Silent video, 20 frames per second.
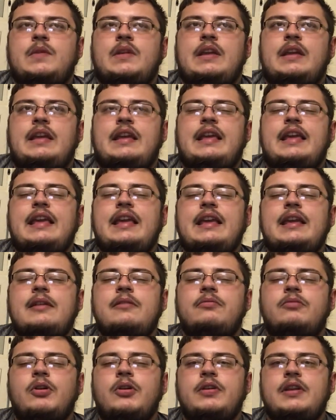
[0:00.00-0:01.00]

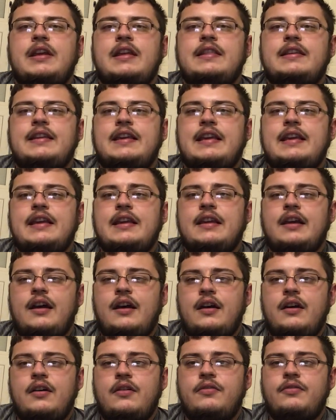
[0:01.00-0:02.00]
he wrote it in the key
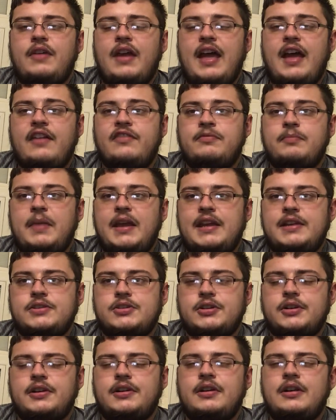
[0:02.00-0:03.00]
of F
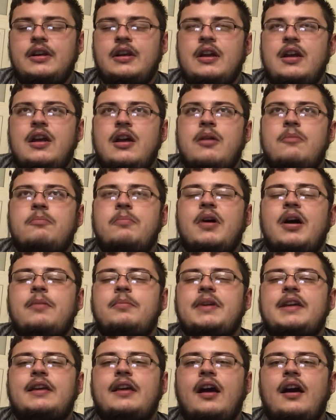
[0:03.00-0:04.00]
major. But
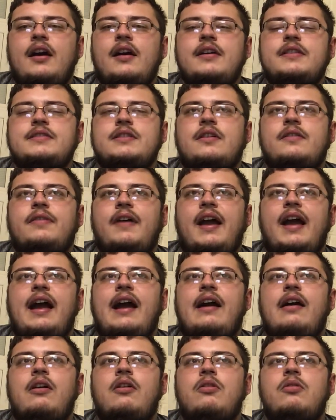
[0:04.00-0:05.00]
because of
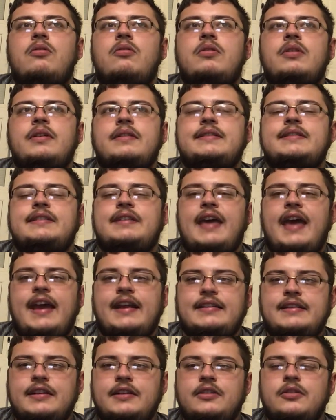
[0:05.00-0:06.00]
how
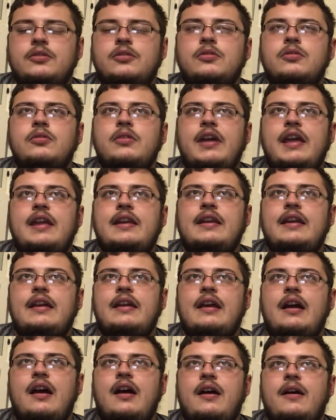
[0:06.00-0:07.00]
technical
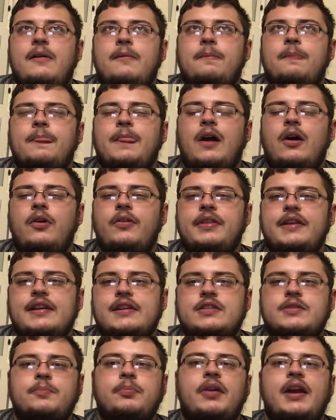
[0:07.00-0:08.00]
and all the
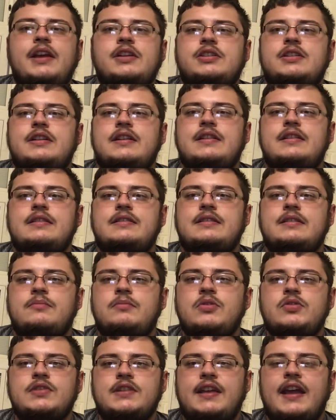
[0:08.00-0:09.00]
expressions and
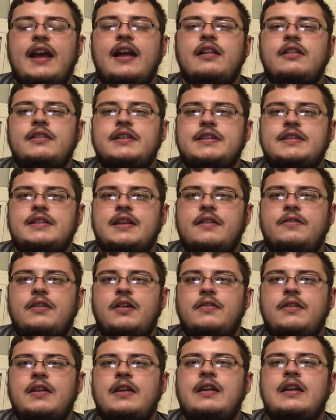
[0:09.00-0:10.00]
musicality stuff
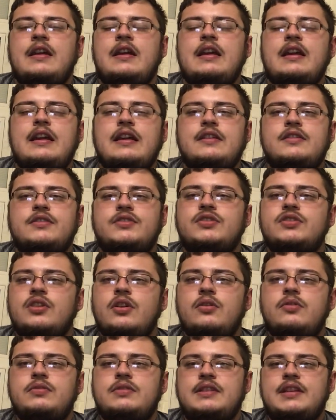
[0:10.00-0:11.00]
of it is
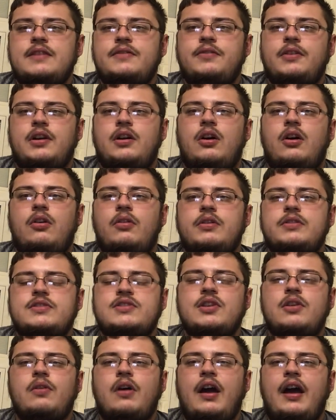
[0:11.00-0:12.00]
so difficult and
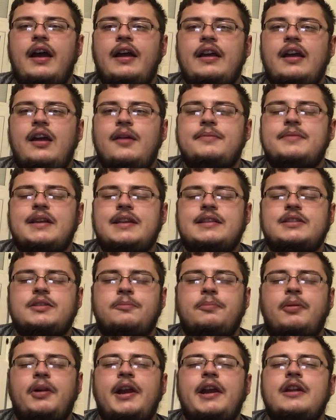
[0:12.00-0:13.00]
so high up that
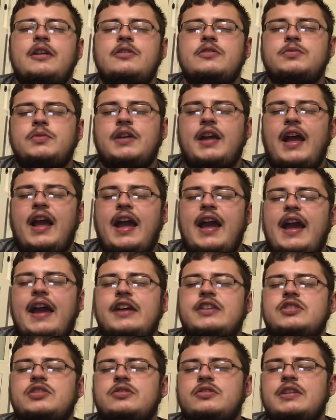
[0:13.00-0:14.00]
sopranos would
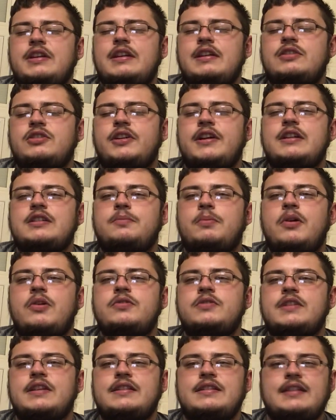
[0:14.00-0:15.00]
actually
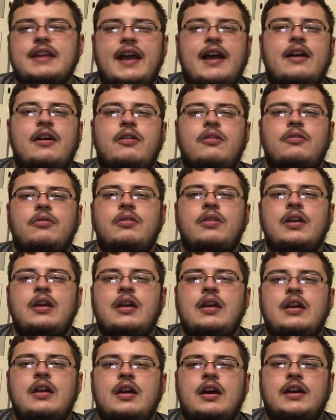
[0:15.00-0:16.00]
transpose it down
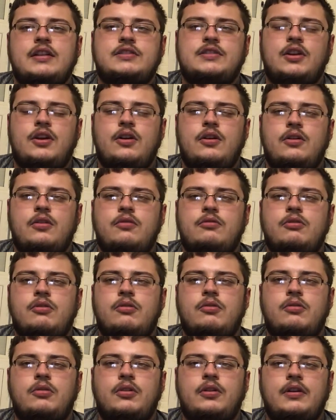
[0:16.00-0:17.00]
a tone,
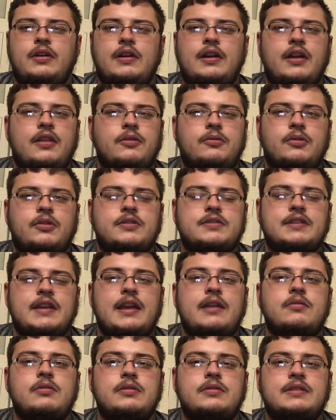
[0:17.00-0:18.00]
or in other words,
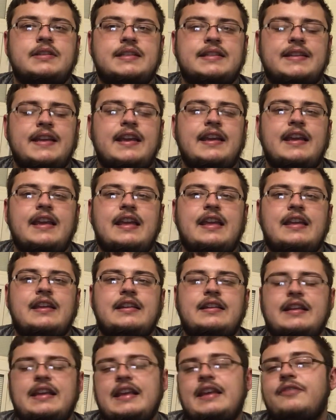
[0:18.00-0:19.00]
they would sing it
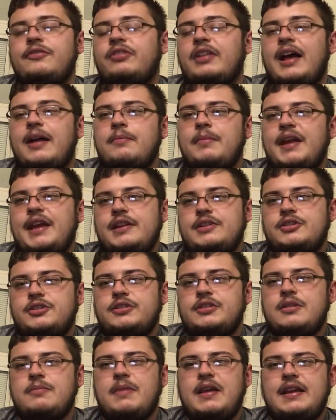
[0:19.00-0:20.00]
in E flat major
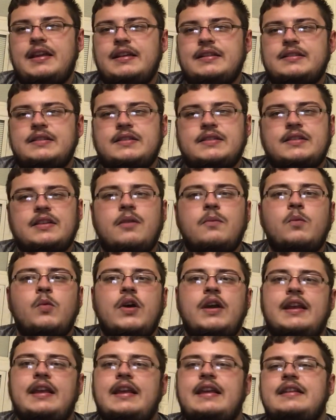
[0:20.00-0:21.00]
to make it
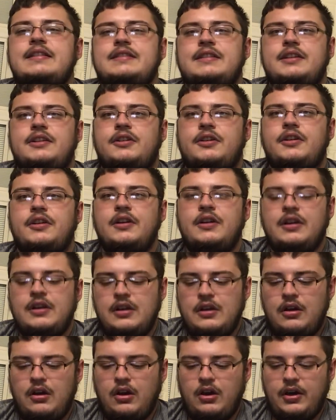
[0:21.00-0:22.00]
somewhat easier
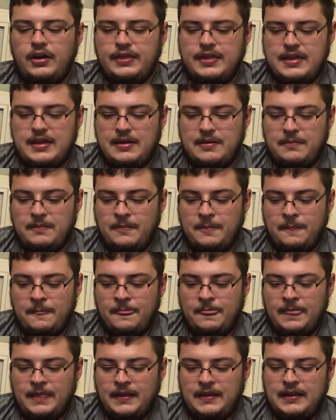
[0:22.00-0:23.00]
on them.
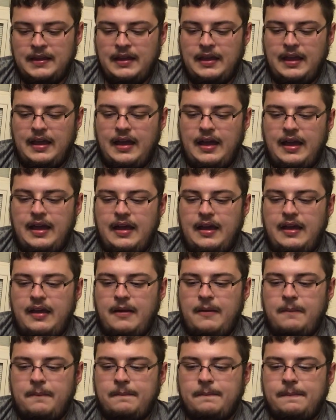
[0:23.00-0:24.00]

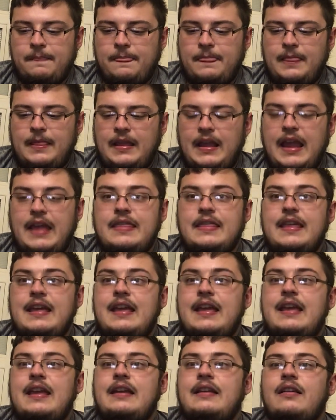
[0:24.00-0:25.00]
And
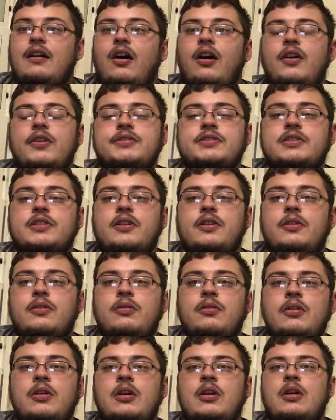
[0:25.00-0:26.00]
then
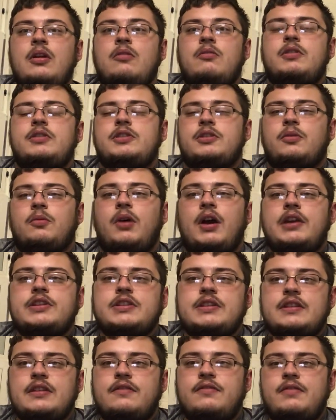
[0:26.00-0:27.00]
also, when you're
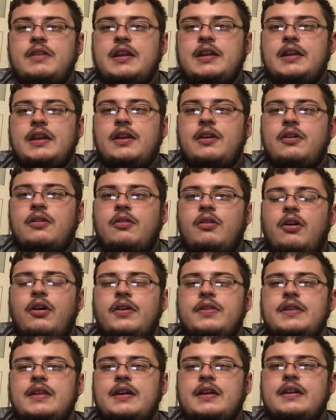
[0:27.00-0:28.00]
watching the video
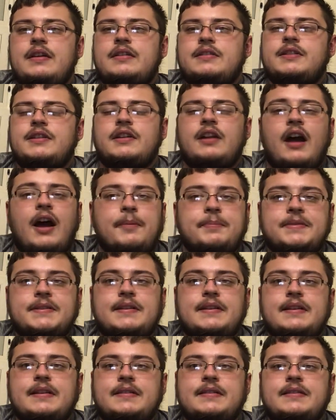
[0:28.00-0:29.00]
on the
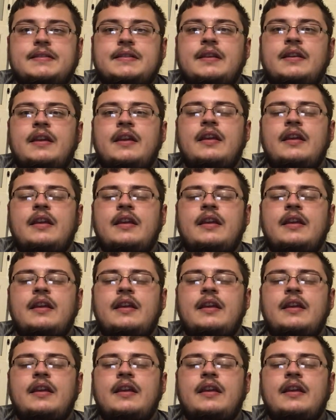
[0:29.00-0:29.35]
synopsis,